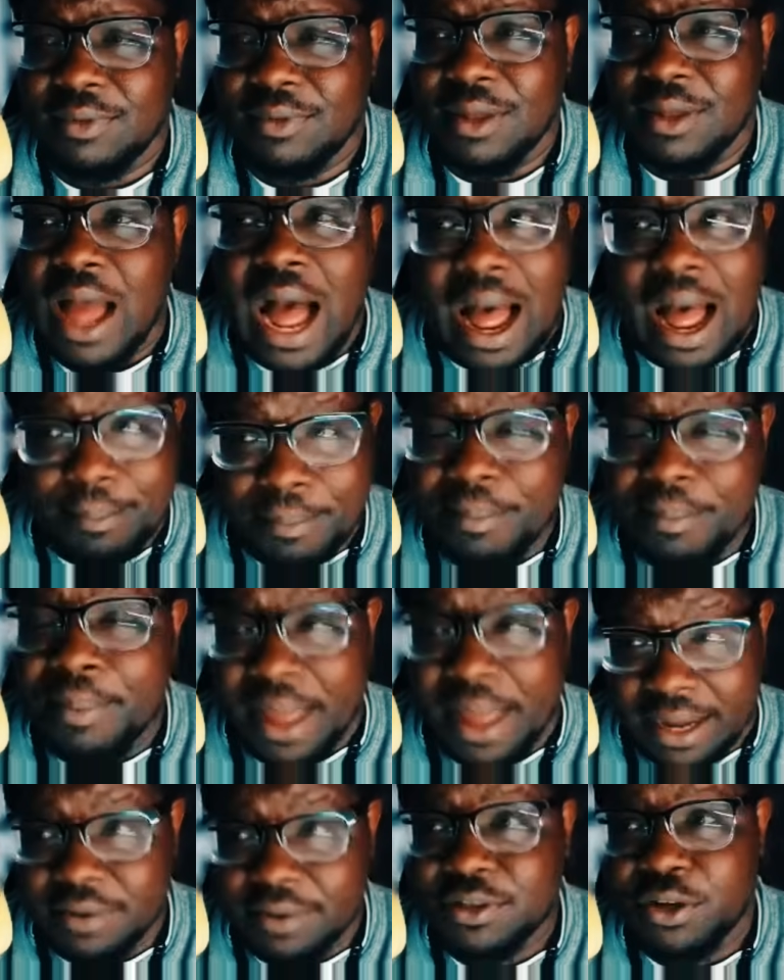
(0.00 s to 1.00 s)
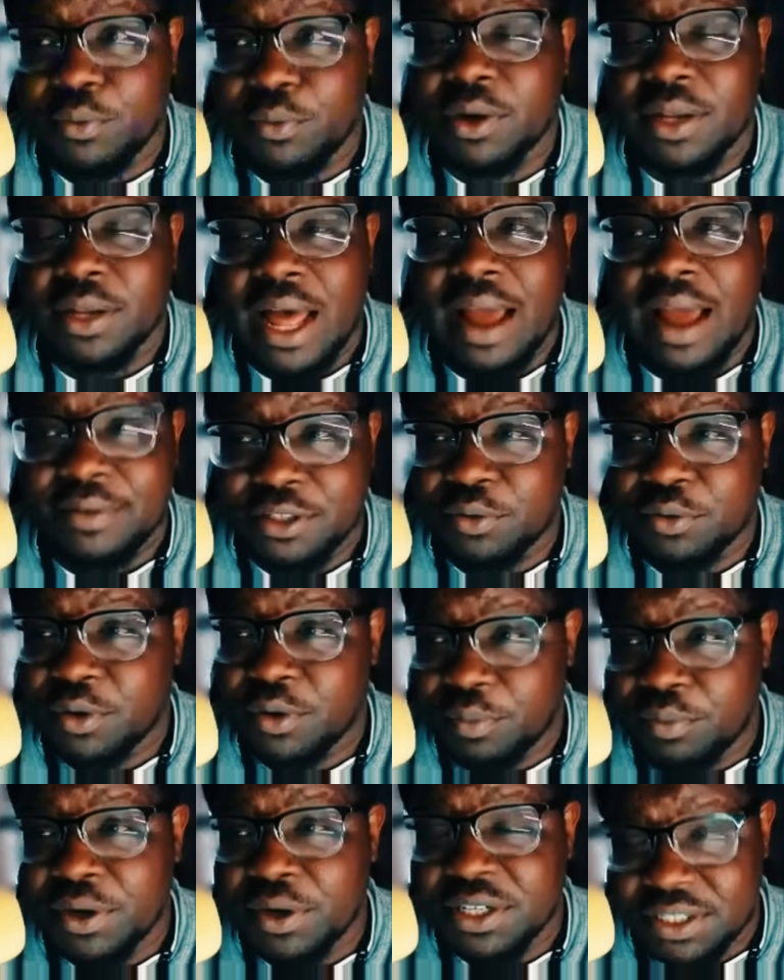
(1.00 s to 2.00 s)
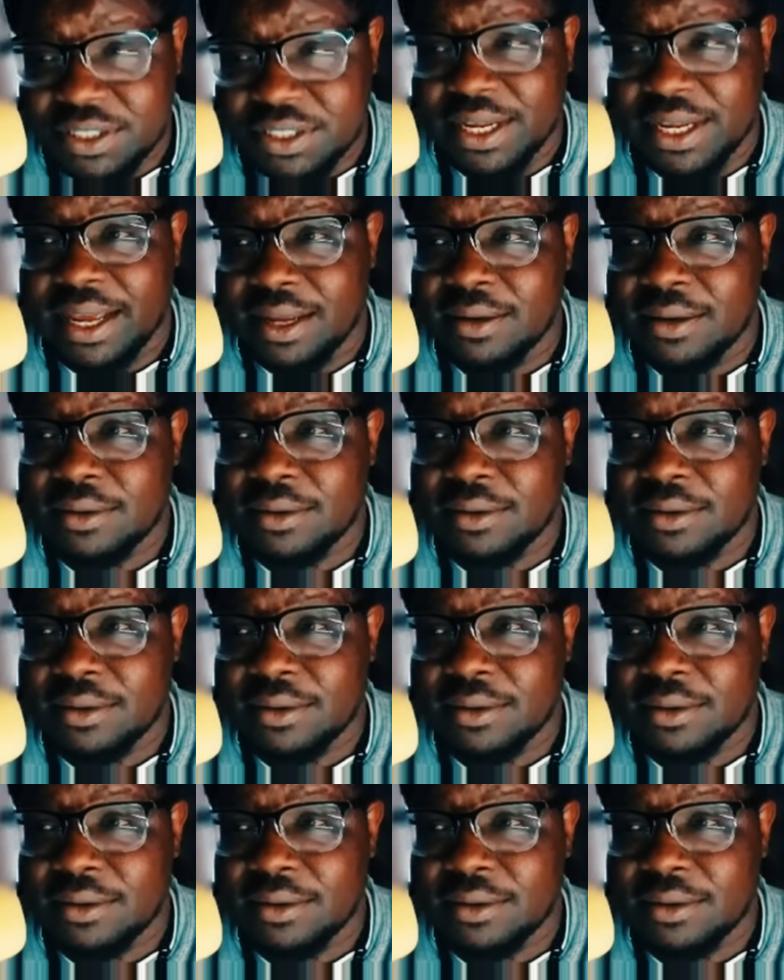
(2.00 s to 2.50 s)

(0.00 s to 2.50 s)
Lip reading: I bet if she were alive, she would appreciate